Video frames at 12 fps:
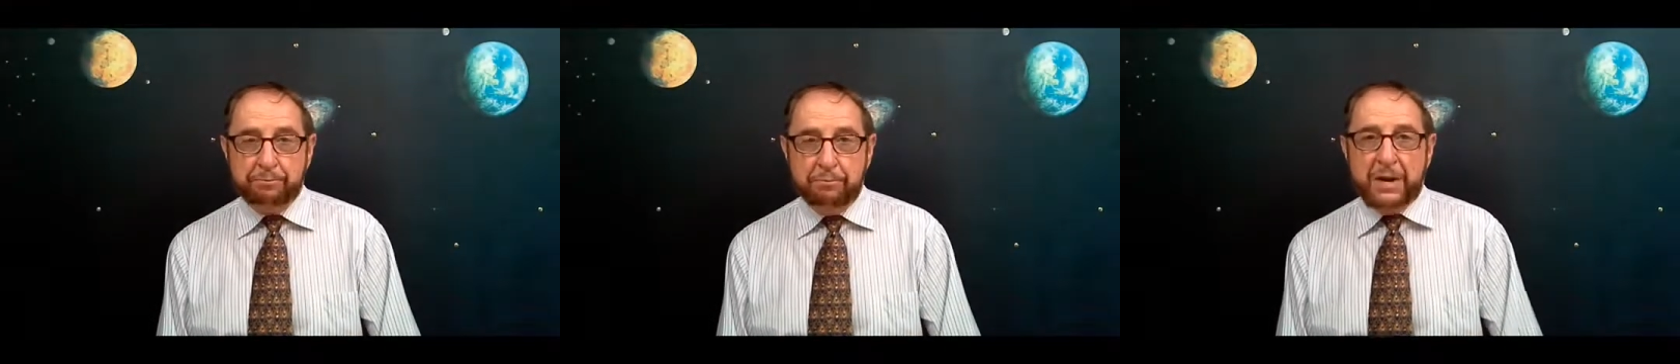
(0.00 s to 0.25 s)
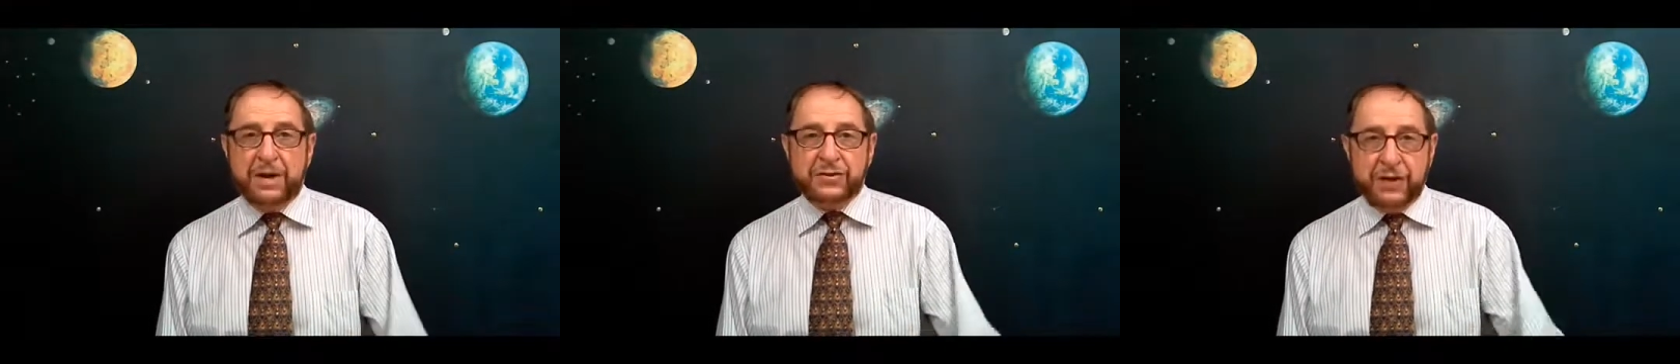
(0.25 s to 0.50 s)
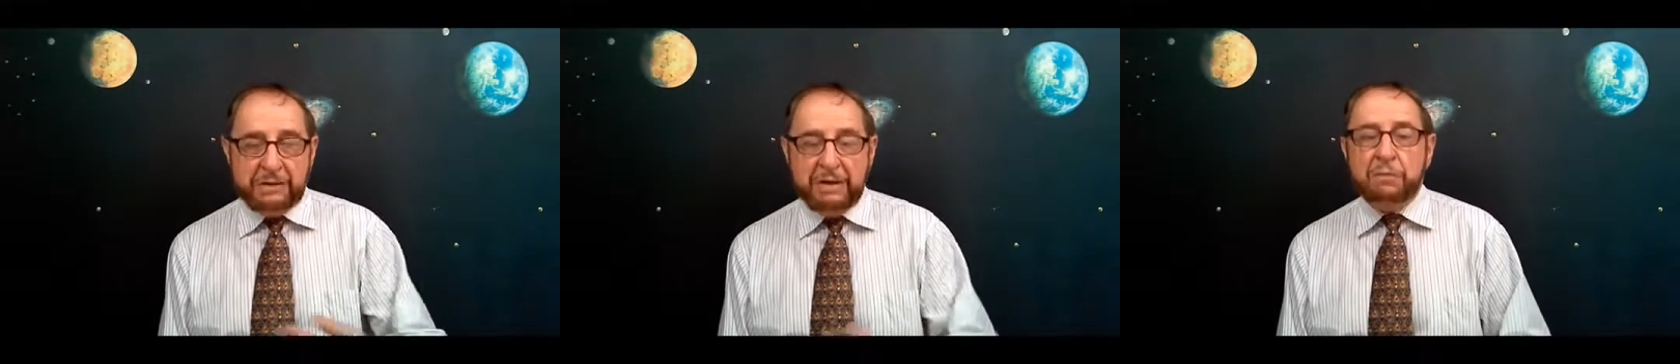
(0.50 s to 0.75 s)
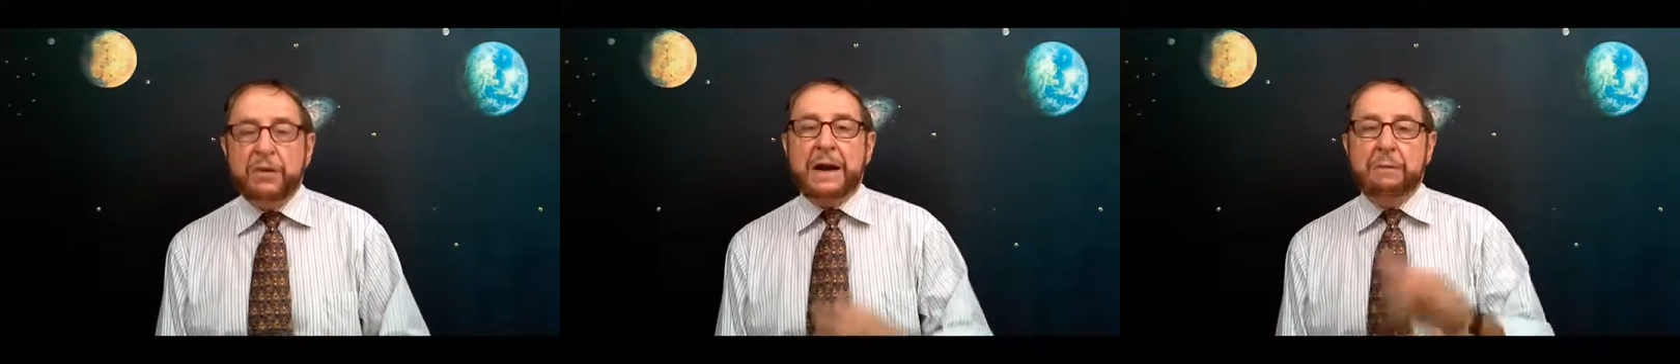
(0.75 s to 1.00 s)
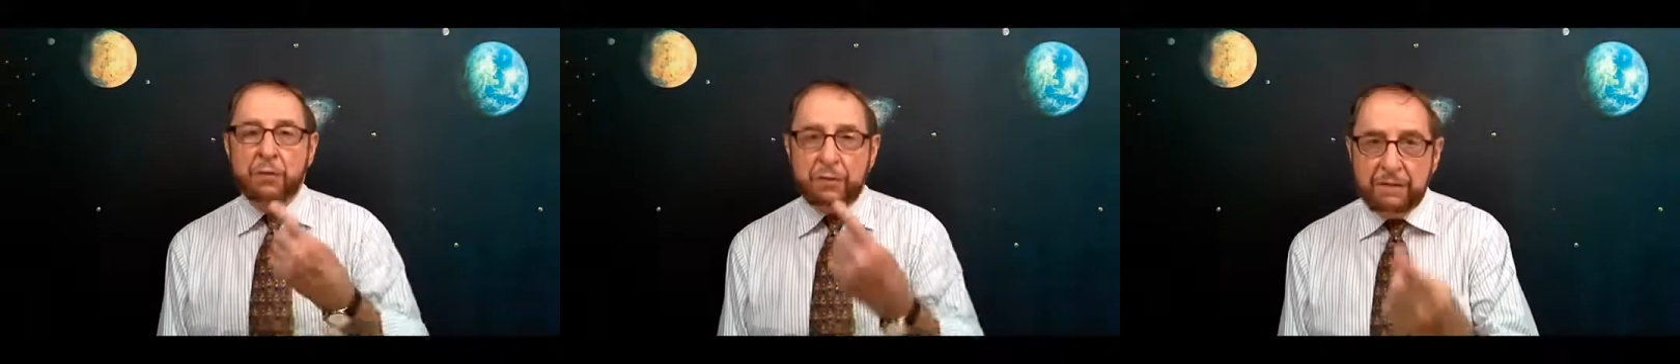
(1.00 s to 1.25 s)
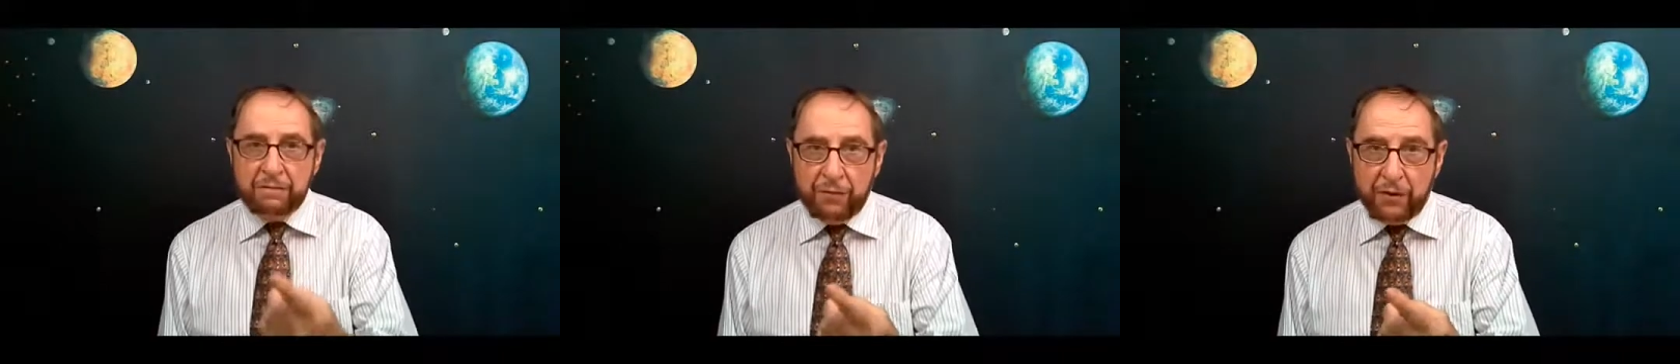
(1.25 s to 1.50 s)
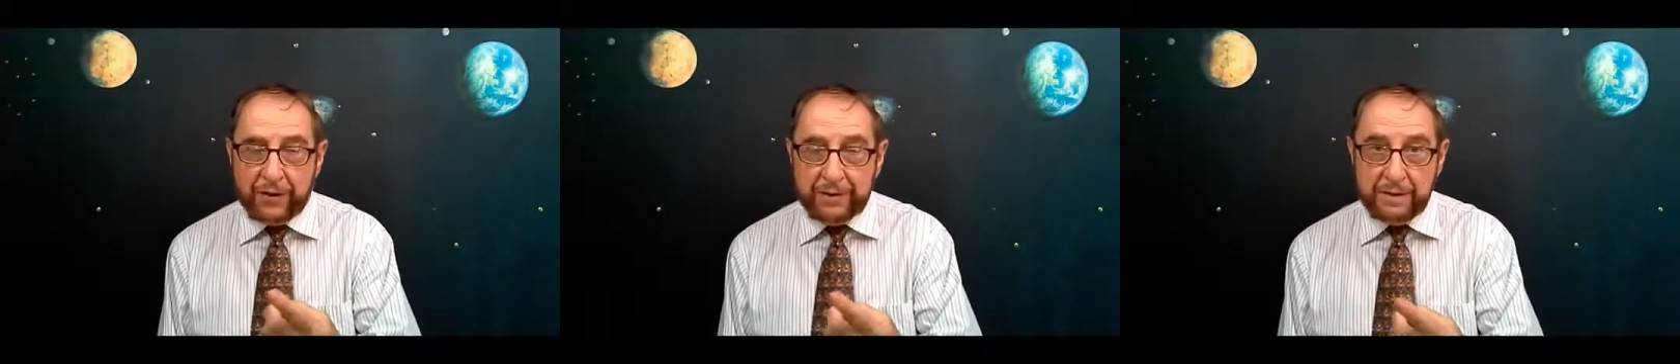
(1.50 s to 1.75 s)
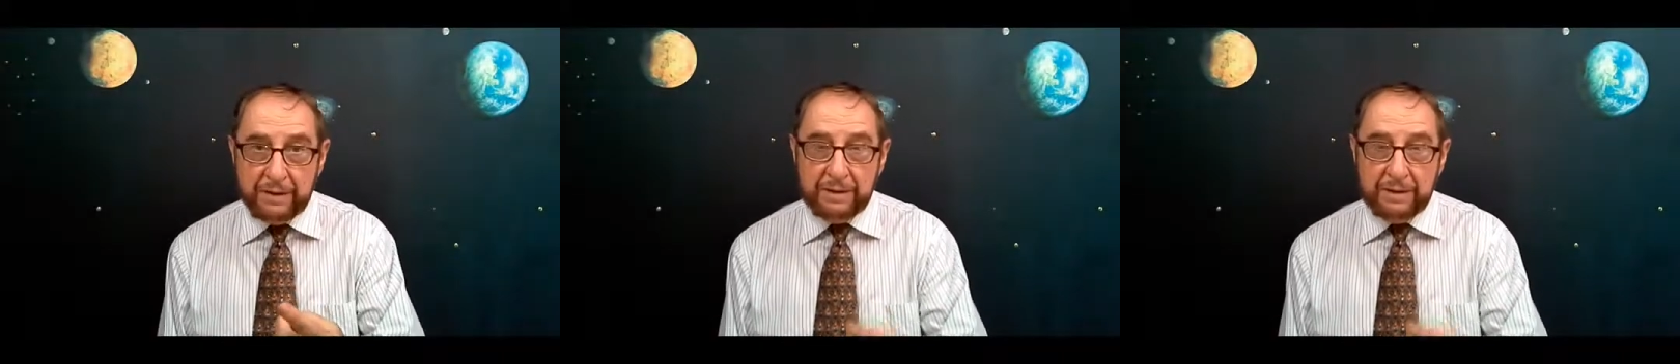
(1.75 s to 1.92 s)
by achieving what I'm looking for?